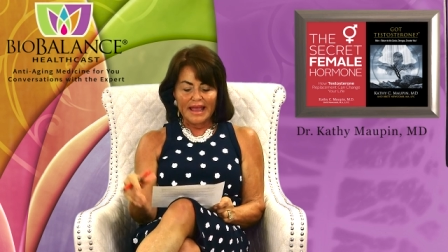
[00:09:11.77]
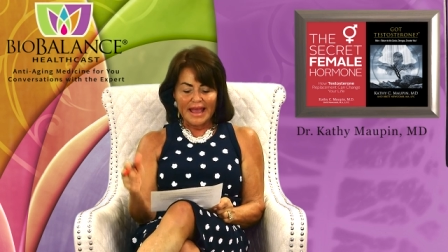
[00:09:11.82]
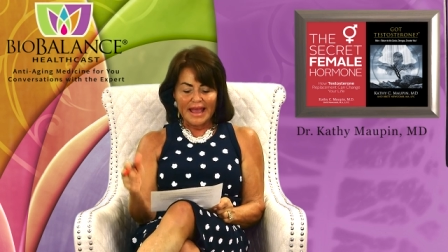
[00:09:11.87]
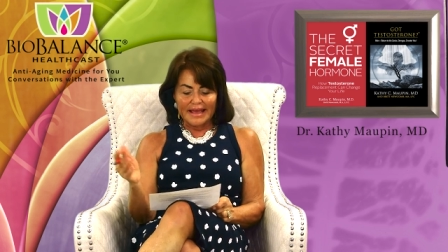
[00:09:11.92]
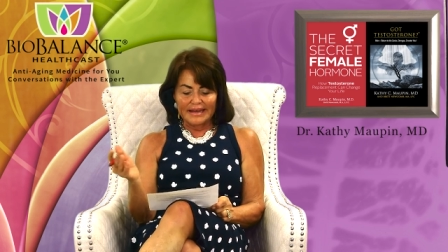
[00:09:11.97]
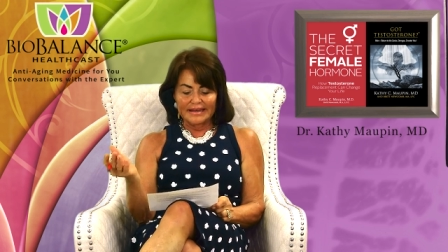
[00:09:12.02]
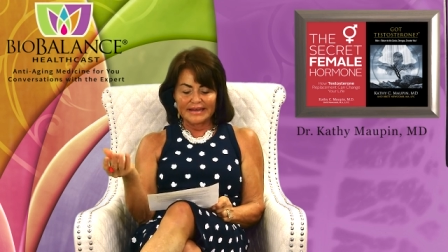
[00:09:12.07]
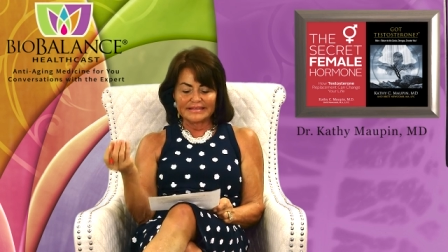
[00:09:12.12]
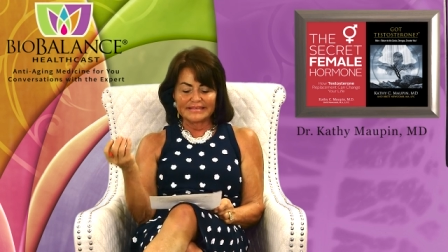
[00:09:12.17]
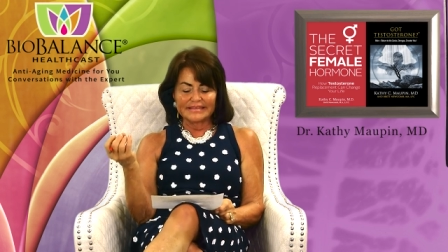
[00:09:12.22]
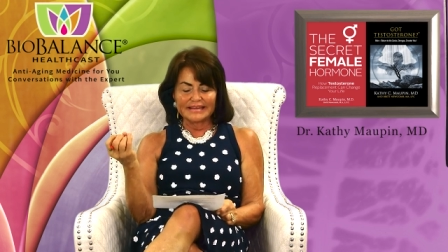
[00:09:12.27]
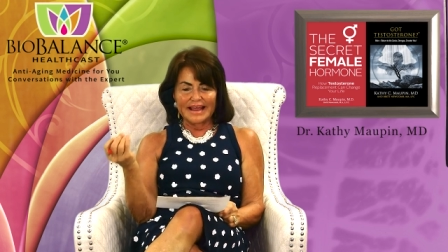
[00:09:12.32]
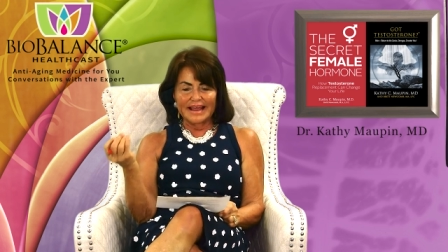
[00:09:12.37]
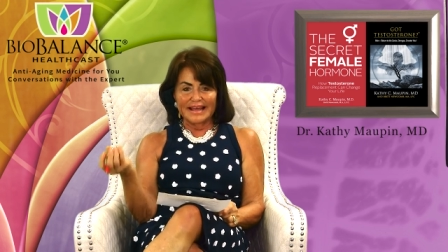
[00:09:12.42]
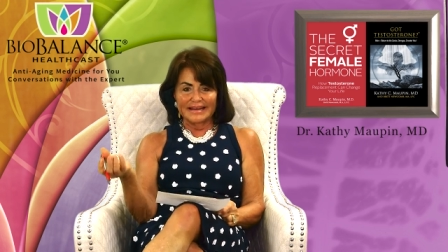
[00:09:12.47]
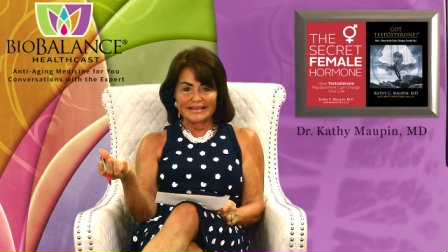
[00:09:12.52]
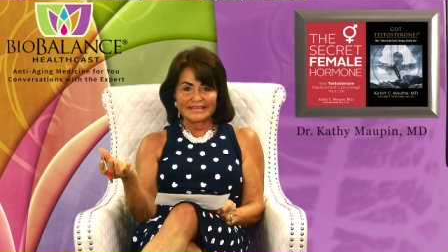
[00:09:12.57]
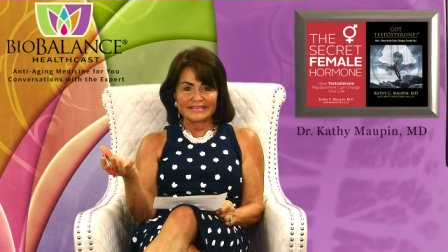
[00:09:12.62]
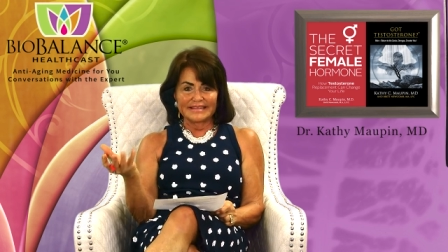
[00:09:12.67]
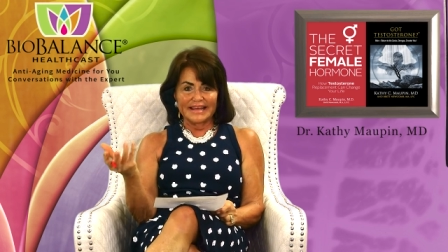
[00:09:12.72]
And it's an
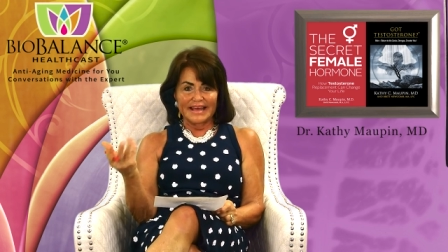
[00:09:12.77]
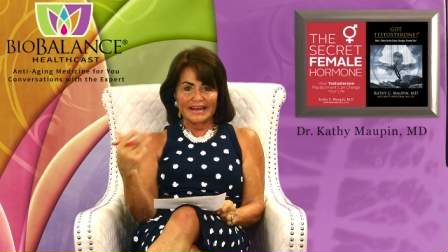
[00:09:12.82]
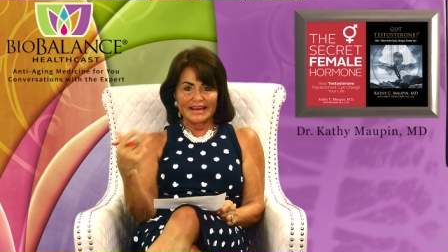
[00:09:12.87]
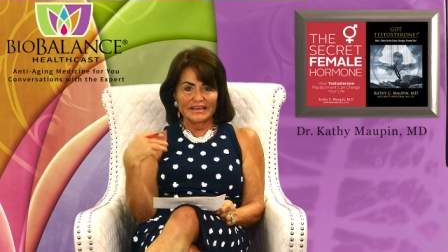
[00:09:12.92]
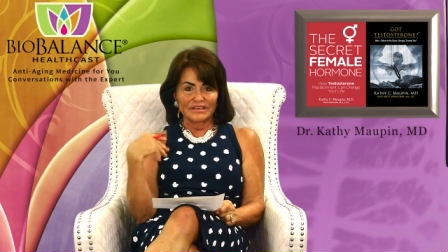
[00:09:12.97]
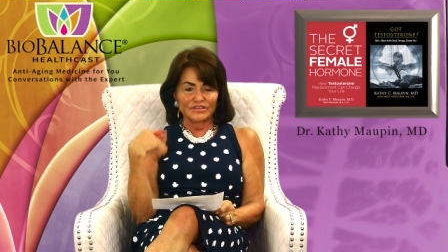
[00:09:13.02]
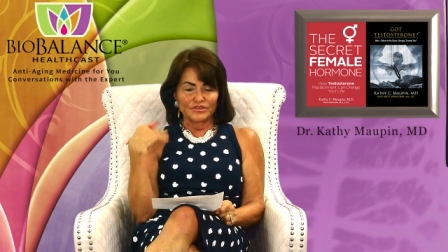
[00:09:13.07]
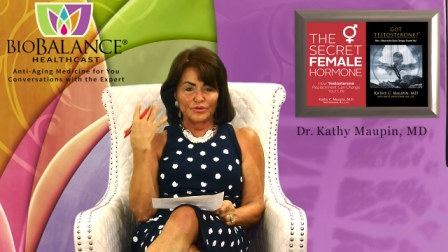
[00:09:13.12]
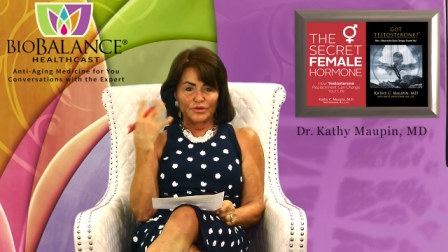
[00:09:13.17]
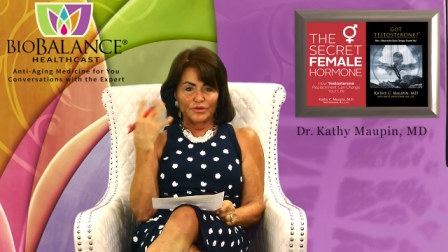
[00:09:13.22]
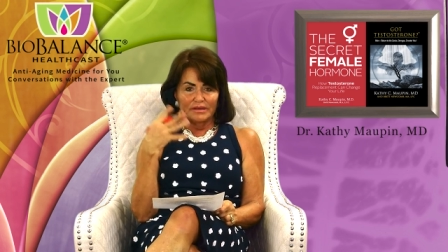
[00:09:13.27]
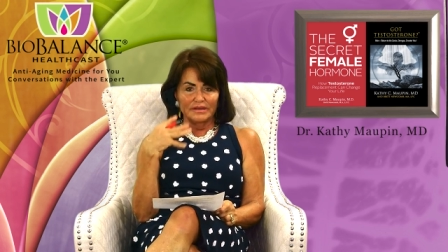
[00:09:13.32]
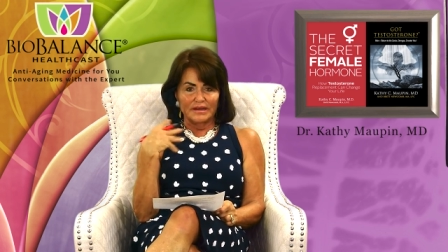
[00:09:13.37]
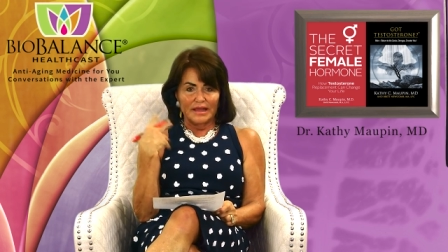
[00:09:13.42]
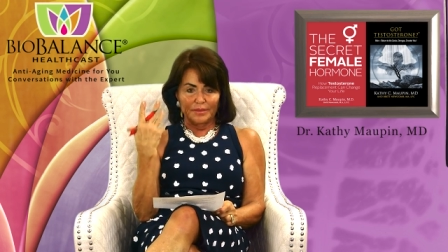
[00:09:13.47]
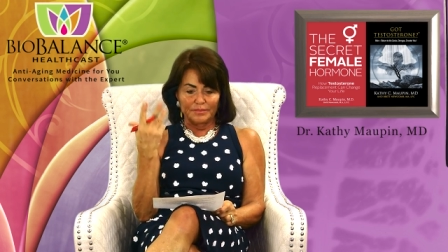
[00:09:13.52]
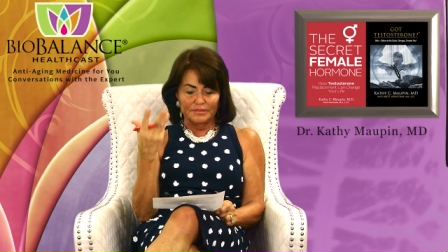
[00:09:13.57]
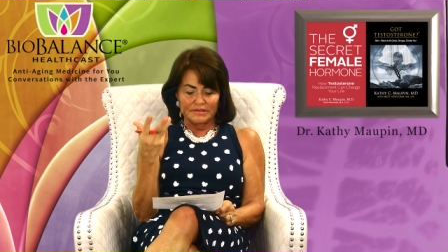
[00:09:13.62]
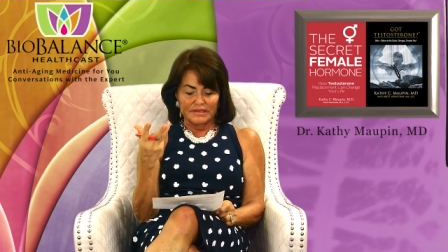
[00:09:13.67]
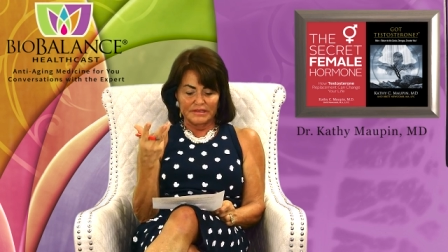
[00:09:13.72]
anesthetic, so it
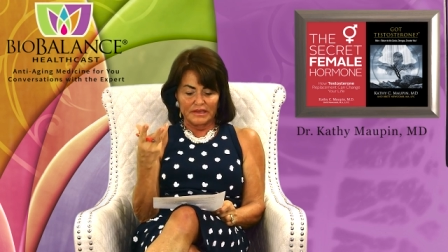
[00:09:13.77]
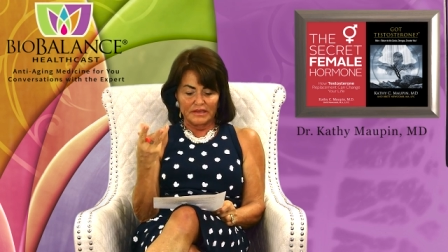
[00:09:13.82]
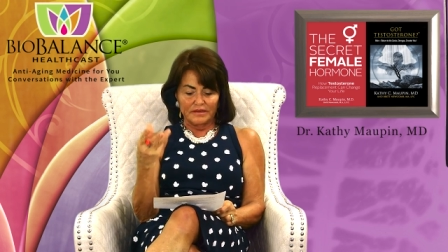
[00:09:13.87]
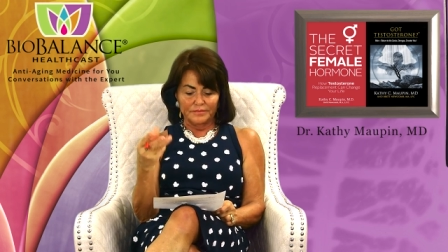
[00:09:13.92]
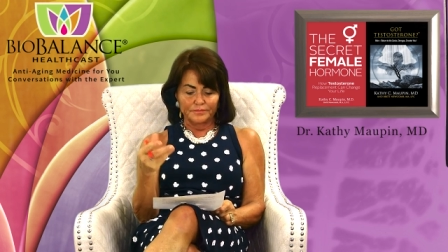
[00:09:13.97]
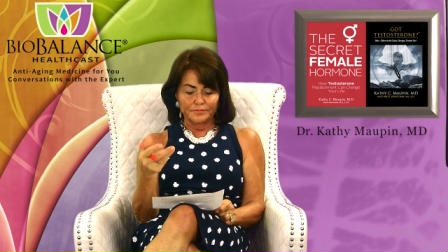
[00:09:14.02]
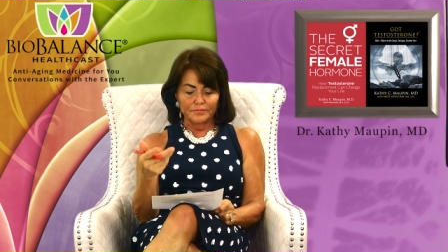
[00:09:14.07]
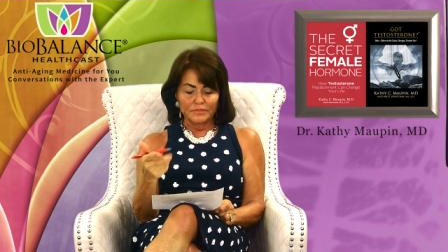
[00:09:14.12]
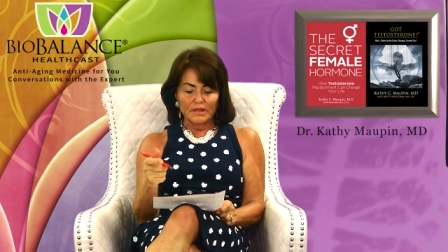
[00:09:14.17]
numbs it.